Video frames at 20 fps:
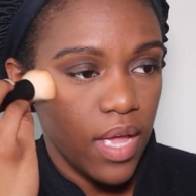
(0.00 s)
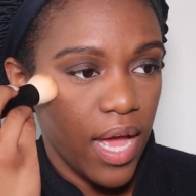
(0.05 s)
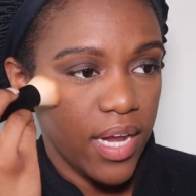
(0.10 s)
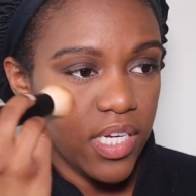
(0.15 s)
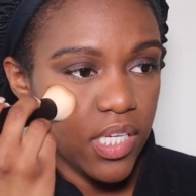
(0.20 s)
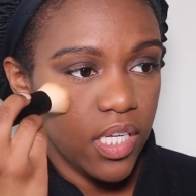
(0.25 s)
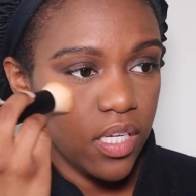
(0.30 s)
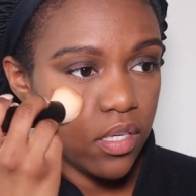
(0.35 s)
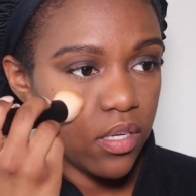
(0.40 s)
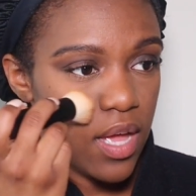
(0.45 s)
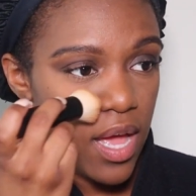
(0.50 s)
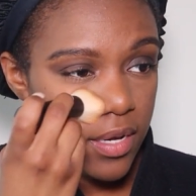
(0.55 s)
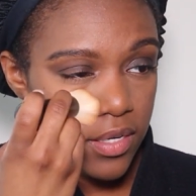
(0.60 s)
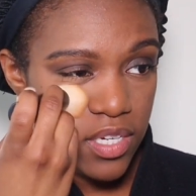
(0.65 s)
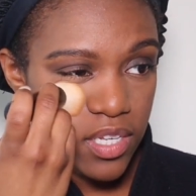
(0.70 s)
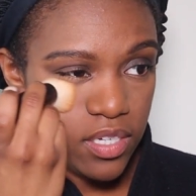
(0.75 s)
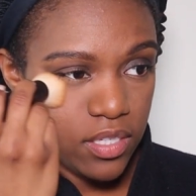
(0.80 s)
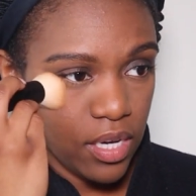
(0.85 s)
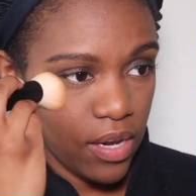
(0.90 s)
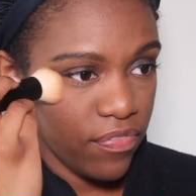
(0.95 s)
I did
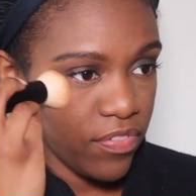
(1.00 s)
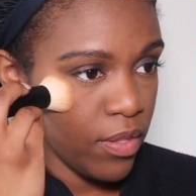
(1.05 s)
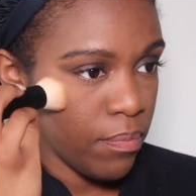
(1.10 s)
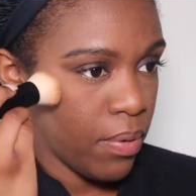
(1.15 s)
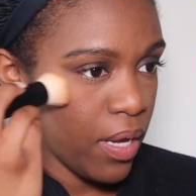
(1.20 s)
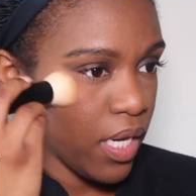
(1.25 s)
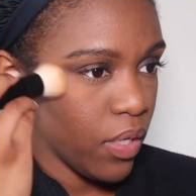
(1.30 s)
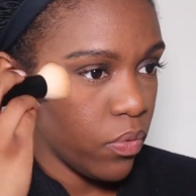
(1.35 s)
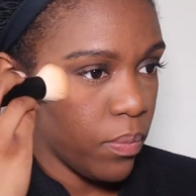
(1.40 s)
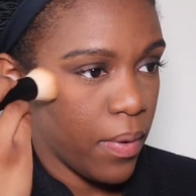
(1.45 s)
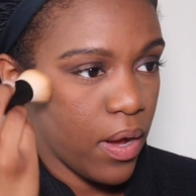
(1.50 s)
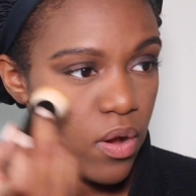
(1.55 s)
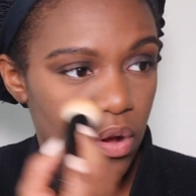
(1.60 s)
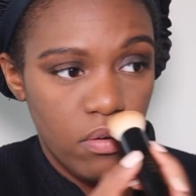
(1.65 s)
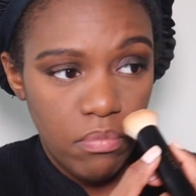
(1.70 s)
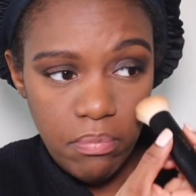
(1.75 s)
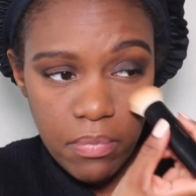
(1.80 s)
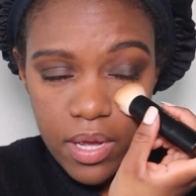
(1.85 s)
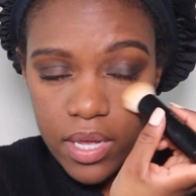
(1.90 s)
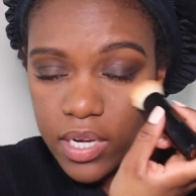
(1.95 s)
definitely buy it with my
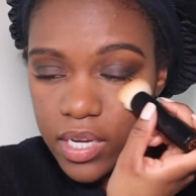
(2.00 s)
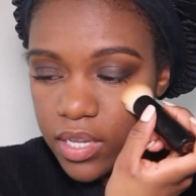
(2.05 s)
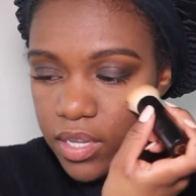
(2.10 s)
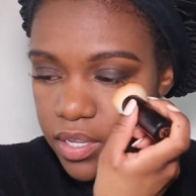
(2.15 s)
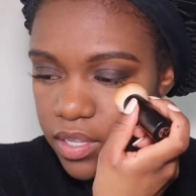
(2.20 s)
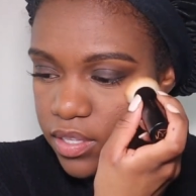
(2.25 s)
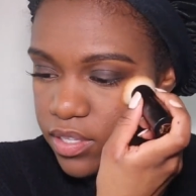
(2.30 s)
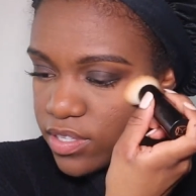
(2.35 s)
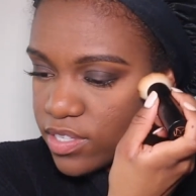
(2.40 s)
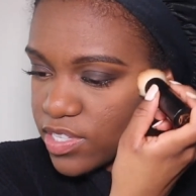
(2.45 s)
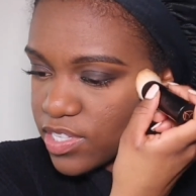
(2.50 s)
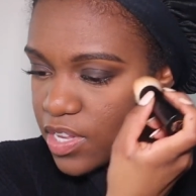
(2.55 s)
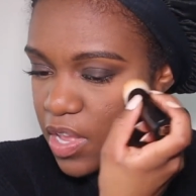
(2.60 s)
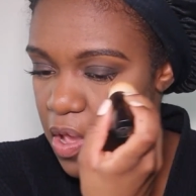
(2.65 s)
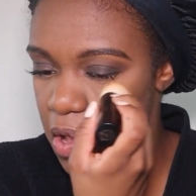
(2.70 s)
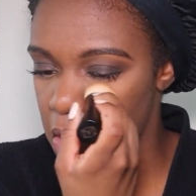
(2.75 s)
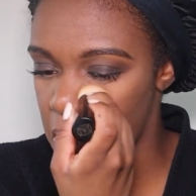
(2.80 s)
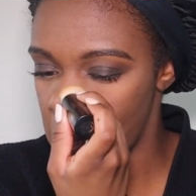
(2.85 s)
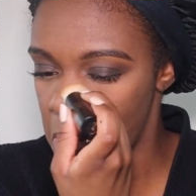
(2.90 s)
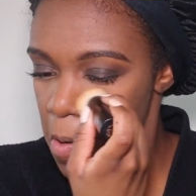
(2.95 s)
own money,
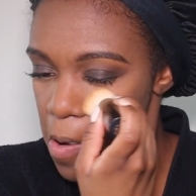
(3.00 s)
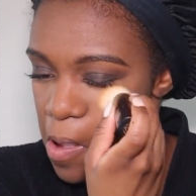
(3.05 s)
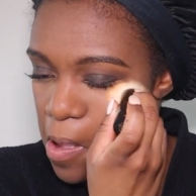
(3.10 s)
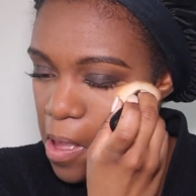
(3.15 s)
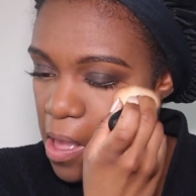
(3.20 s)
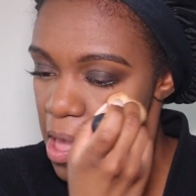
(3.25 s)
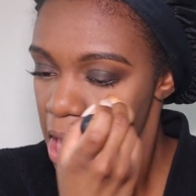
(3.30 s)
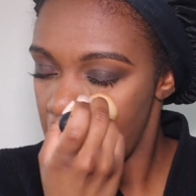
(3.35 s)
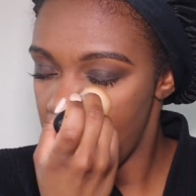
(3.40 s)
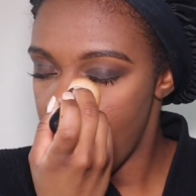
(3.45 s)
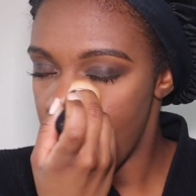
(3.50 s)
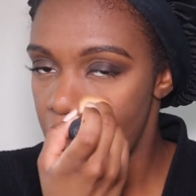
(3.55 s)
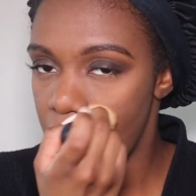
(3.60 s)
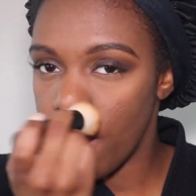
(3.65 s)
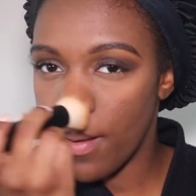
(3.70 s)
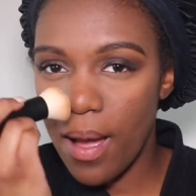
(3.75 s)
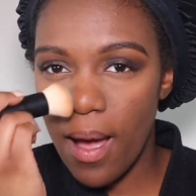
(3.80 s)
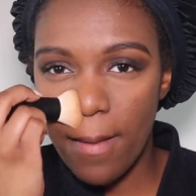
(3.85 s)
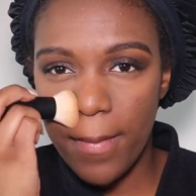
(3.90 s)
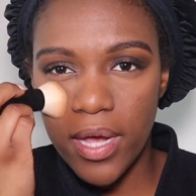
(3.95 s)
so
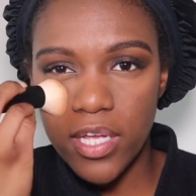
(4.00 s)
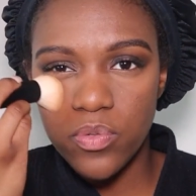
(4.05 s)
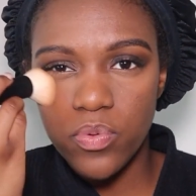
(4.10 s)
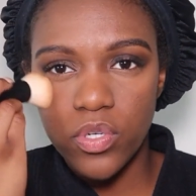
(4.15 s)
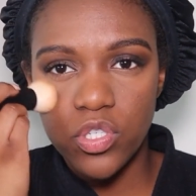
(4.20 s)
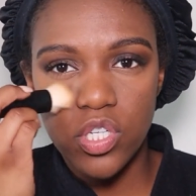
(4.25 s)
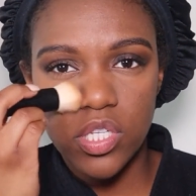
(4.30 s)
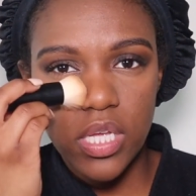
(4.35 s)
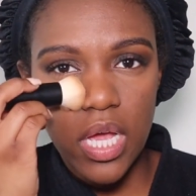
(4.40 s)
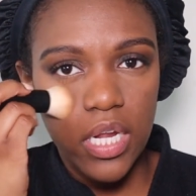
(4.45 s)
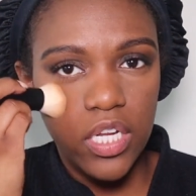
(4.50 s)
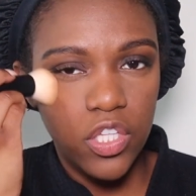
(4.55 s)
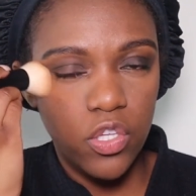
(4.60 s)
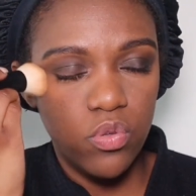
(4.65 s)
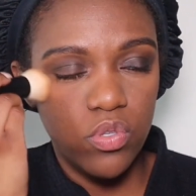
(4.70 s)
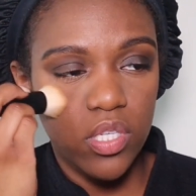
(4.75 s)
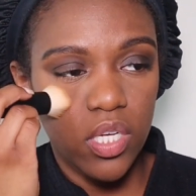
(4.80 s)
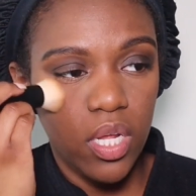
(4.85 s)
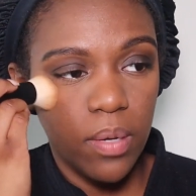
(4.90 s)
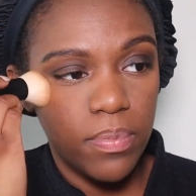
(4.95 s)
I might as well just kind of
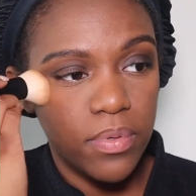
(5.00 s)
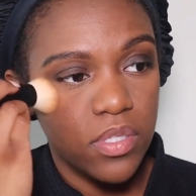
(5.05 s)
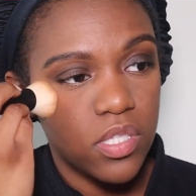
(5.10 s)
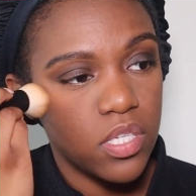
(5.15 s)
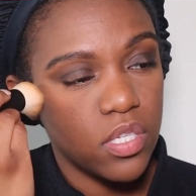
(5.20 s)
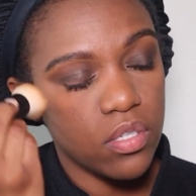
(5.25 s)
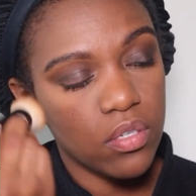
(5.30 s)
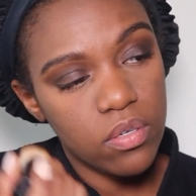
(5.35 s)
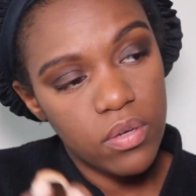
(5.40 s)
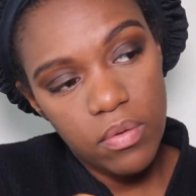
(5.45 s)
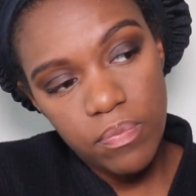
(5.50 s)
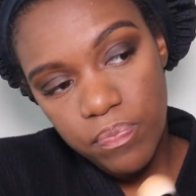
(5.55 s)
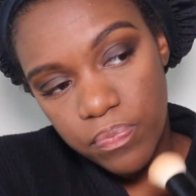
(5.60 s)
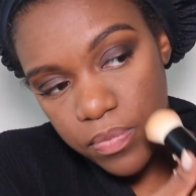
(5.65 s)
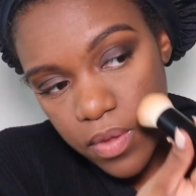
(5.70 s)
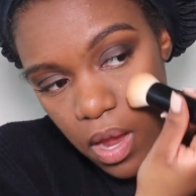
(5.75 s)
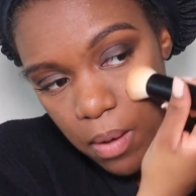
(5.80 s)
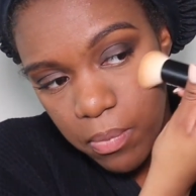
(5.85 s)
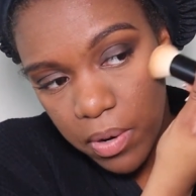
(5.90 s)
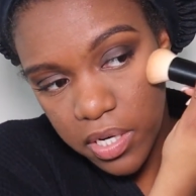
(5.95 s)
use it up until
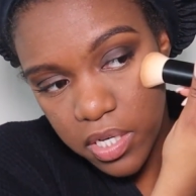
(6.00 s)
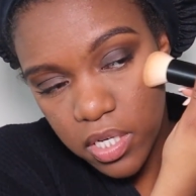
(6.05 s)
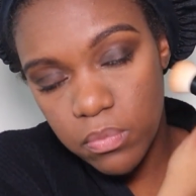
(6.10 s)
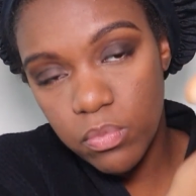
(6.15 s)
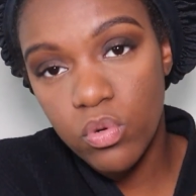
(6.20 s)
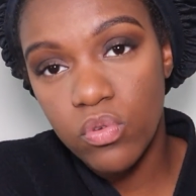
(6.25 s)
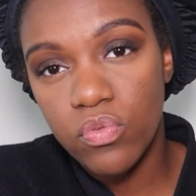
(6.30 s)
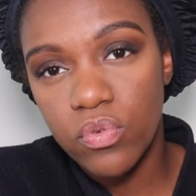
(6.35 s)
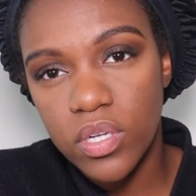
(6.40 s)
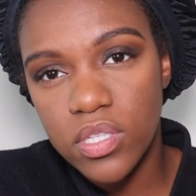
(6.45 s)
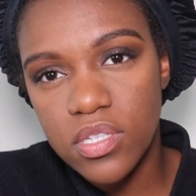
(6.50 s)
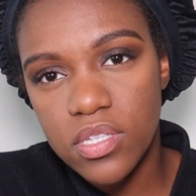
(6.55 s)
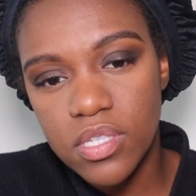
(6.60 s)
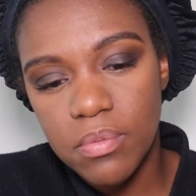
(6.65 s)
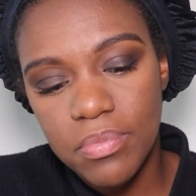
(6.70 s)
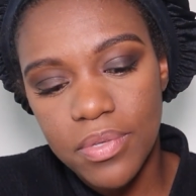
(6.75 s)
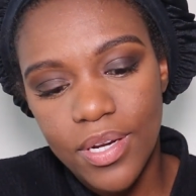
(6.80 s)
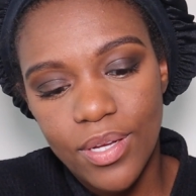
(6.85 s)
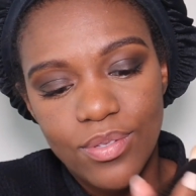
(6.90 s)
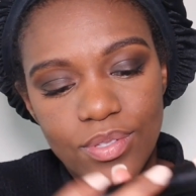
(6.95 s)
I'm ready to move on to
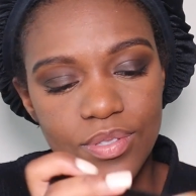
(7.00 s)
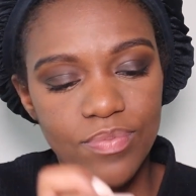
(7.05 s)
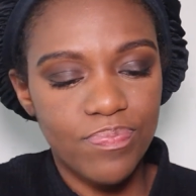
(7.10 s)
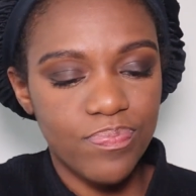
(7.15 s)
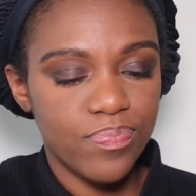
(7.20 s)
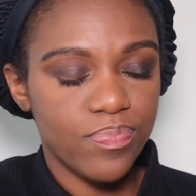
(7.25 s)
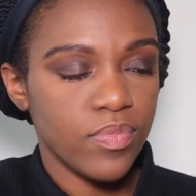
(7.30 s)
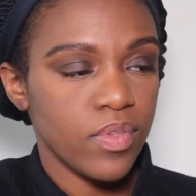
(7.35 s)
something else.